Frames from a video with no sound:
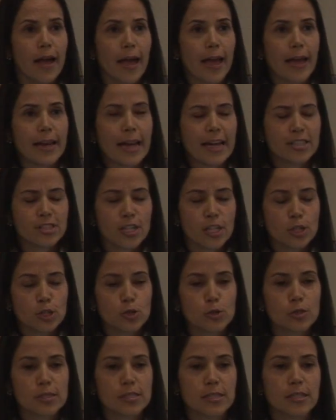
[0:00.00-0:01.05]
And I started
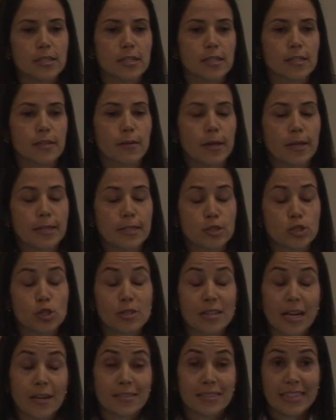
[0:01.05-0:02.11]
using in
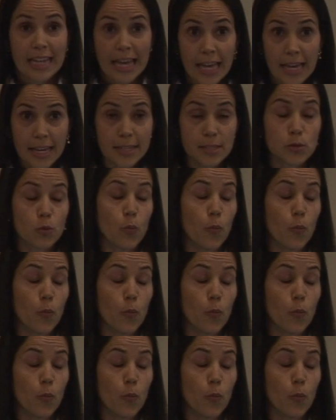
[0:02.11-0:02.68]
2008